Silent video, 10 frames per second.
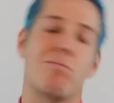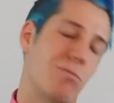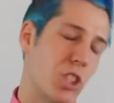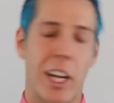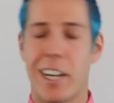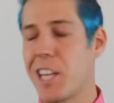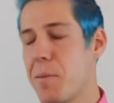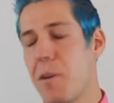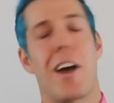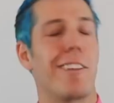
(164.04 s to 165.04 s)
that's all I got to say
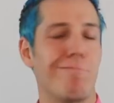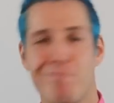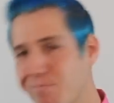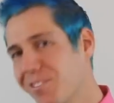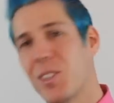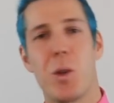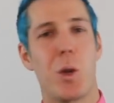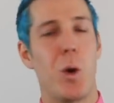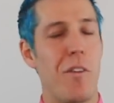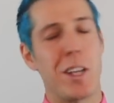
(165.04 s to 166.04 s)
about that. Really
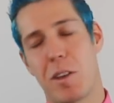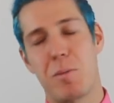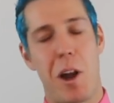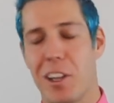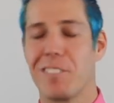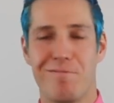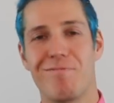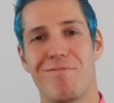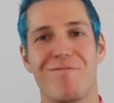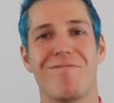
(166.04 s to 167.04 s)
cool, fast way of spiraling.
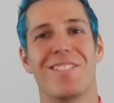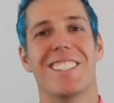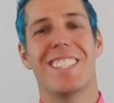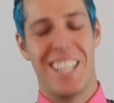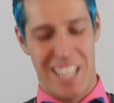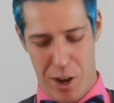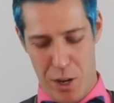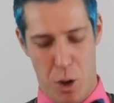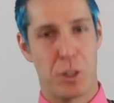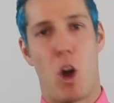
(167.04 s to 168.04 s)
That's how I
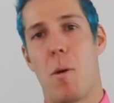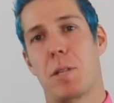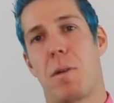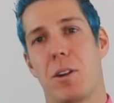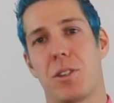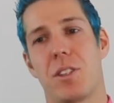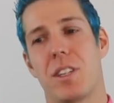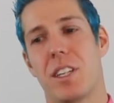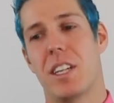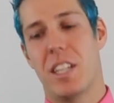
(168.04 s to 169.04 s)
do almost all my spirals.
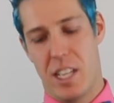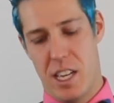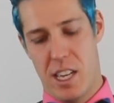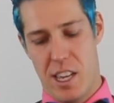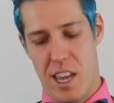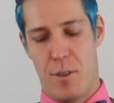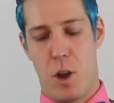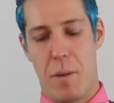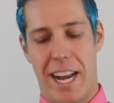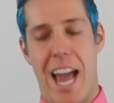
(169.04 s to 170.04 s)
If you
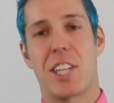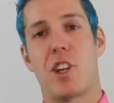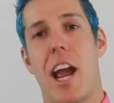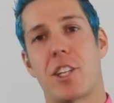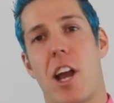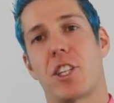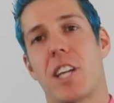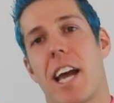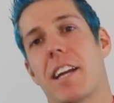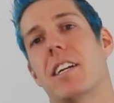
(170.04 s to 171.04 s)
want to make it extra
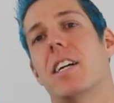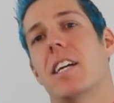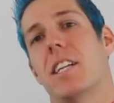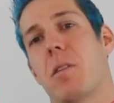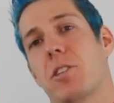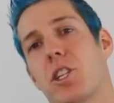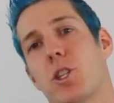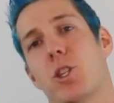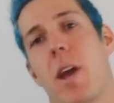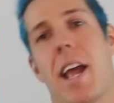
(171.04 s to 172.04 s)
tight, because sometimes good to
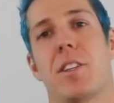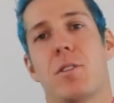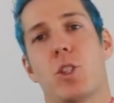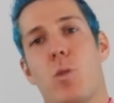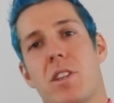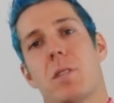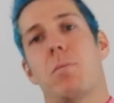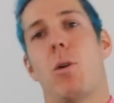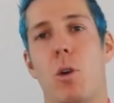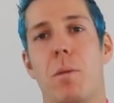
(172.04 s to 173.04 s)
use two hands and squeeze as you
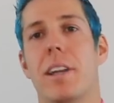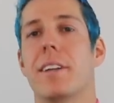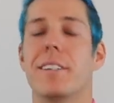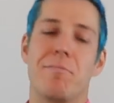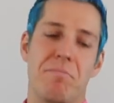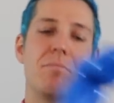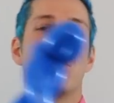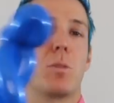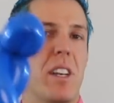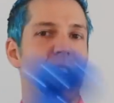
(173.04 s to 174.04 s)
pull, but
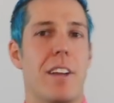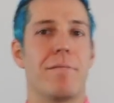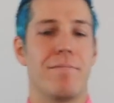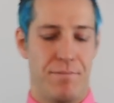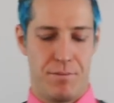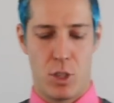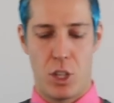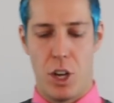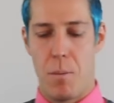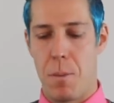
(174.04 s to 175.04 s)
speed design.
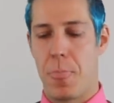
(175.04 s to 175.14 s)
So,